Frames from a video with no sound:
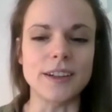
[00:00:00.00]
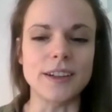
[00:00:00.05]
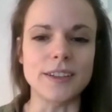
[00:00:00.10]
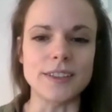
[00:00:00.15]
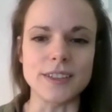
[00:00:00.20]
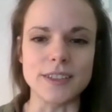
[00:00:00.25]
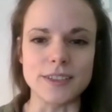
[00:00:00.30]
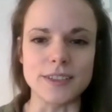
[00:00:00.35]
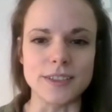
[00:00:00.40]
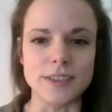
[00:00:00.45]

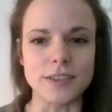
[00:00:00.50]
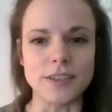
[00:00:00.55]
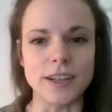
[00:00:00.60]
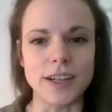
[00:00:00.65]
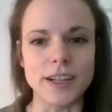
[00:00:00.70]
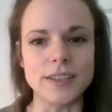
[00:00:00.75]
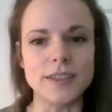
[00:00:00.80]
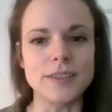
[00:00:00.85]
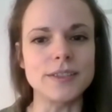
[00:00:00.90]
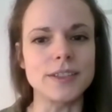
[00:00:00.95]
artists and
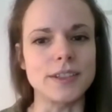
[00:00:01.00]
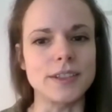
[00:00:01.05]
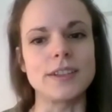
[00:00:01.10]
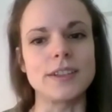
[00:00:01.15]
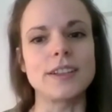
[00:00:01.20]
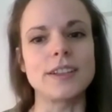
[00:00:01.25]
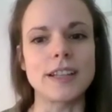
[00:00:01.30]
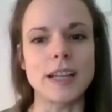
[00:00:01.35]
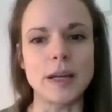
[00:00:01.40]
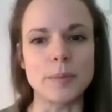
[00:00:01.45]
creatives can
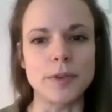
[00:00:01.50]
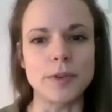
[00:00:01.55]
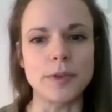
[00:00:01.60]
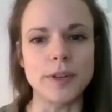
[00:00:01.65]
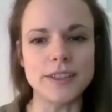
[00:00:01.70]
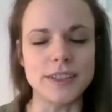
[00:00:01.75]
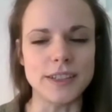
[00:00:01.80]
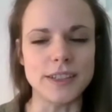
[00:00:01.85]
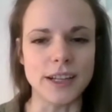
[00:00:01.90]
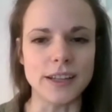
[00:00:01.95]

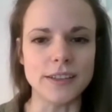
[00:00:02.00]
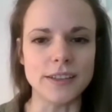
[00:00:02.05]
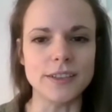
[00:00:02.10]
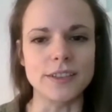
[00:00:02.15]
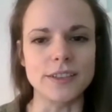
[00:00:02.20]
collaborate together